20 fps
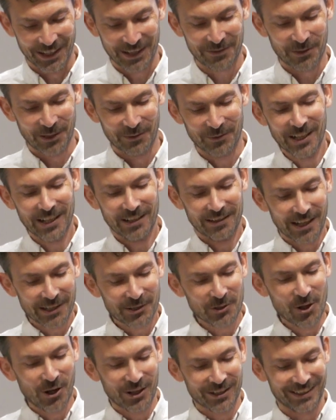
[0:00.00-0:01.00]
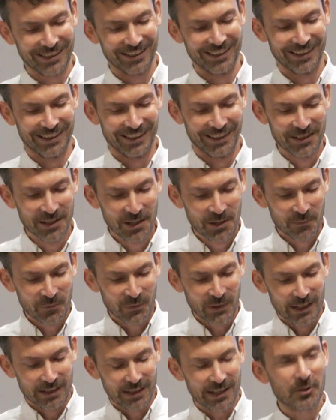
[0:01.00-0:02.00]
lifetime. Let's not. Uh,
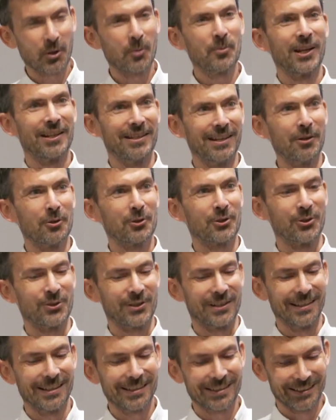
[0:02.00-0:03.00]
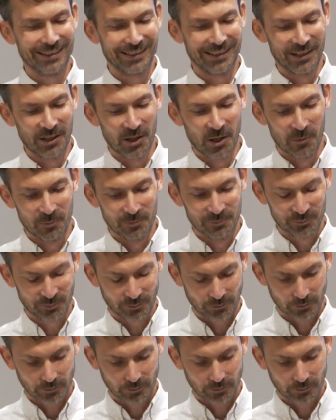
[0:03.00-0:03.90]
let's hope that they also see it. Um,